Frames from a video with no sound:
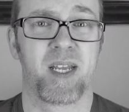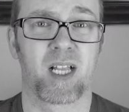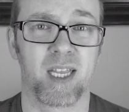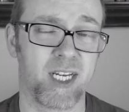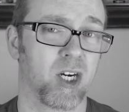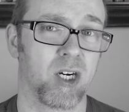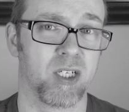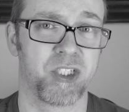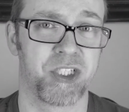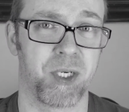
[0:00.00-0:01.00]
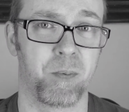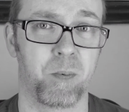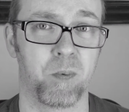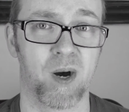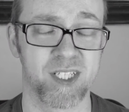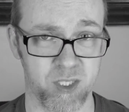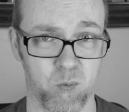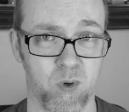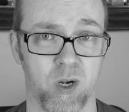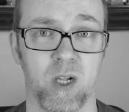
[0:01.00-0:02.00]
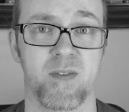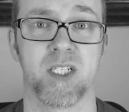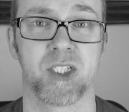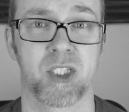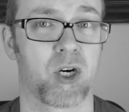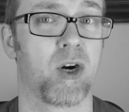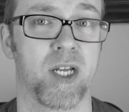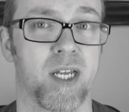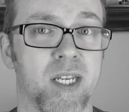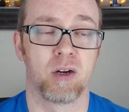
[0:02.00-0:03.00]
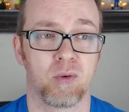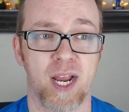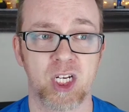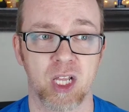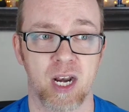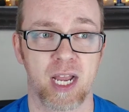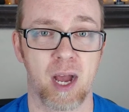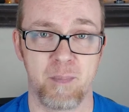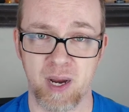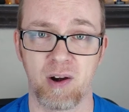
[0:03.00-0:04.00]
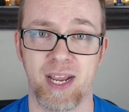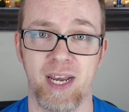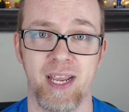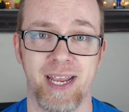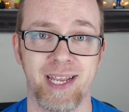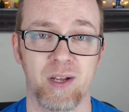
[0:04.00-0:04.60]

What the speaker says: be clear. She wasn't when all of this started. Rachel and I got married